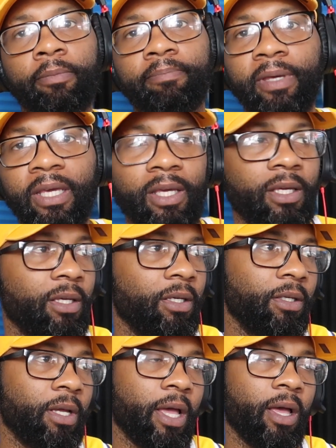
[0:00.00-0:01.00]

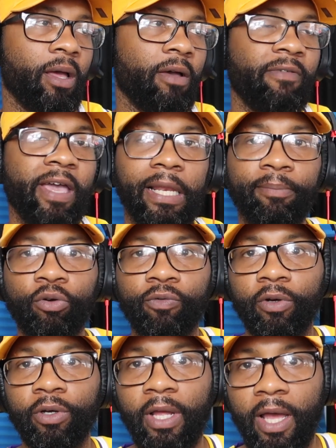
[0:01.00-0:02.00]
be available
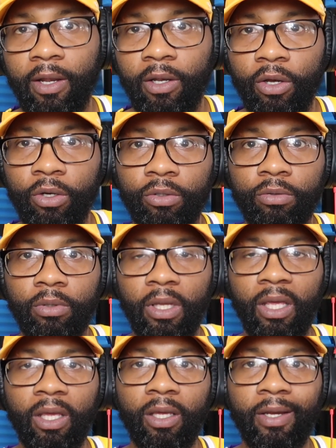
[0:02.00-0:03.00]
for download
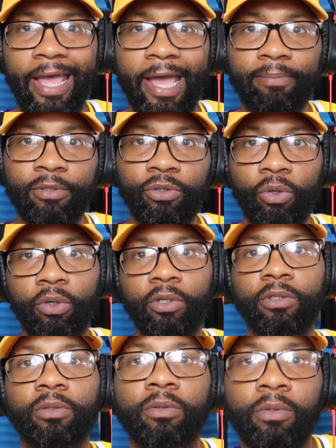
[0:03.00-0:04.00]
in app
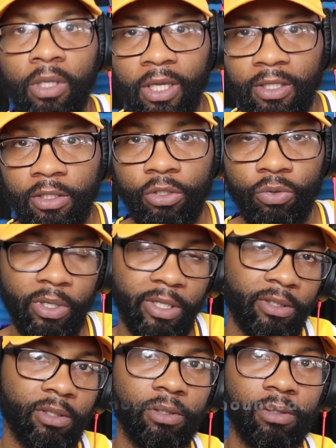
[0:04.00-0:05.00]
stores in the
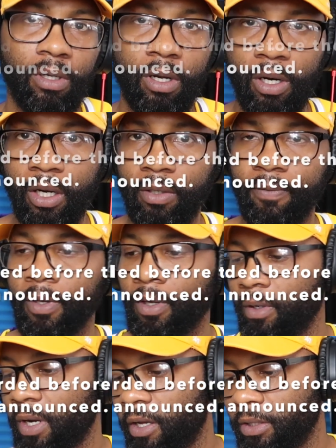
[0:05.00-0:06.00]
US. All right.
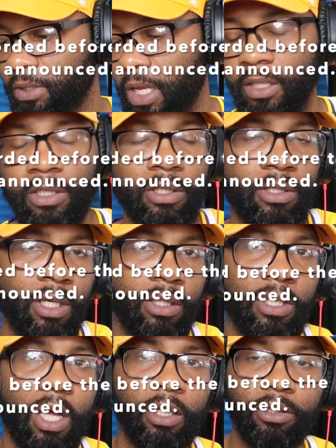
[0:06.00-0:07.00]
Now, it's not just
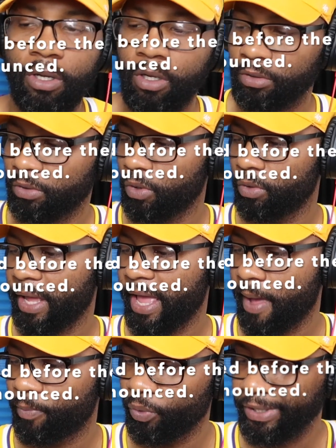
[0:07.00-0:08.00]
TikTok, it's also the
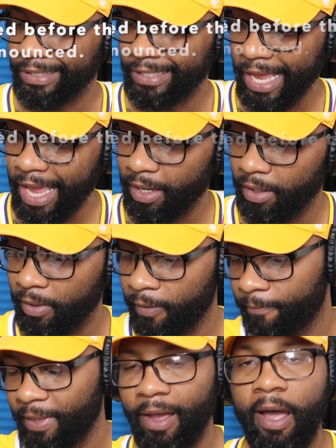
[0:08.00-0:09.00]
app WeChat.
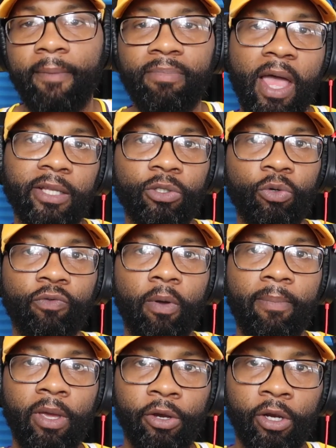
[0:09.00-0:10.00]
Now, I'm not too
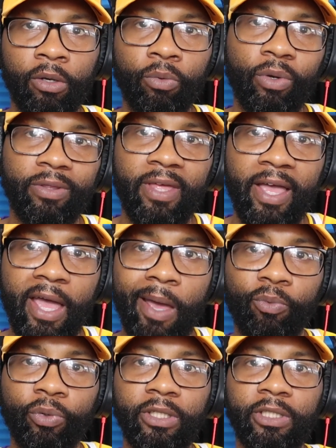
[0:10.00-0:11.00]
familiar with the
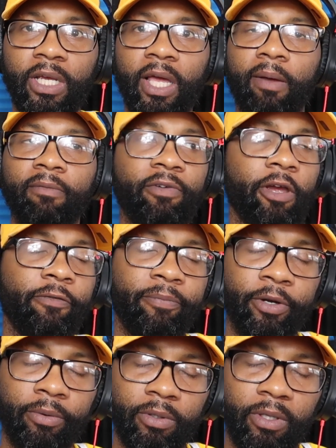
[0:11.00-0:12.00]
app WeChat. I'm very
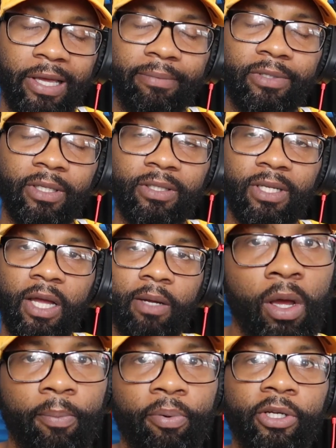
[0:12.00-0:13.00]
familiar with the app TikTok.
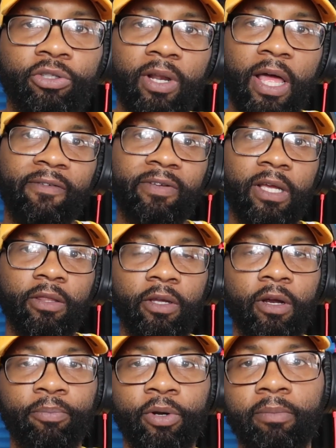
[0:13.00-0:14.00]
I'm pretty sure a lot of us out
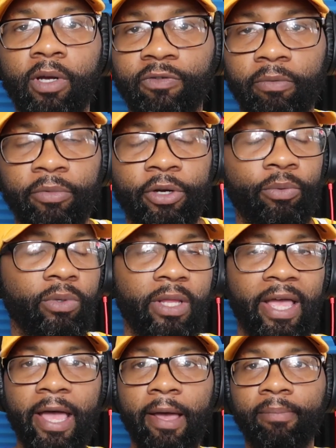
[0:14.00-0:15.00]
there are pretty much familiar with
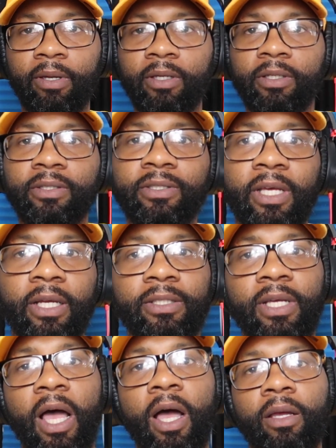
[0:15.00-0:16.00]
the app
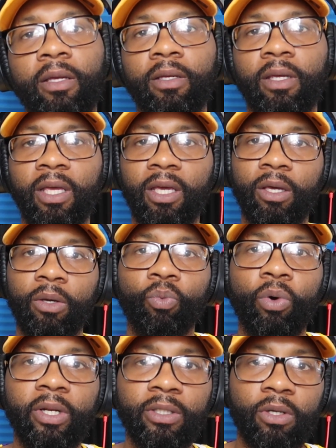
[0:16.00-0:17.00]
TikTok and
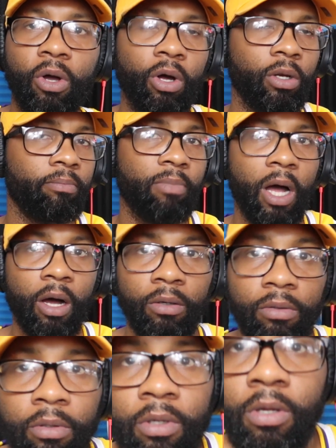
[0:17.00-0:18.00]
what it's all
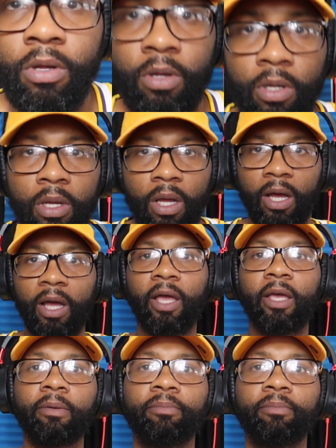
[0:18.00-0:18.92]
about. All right.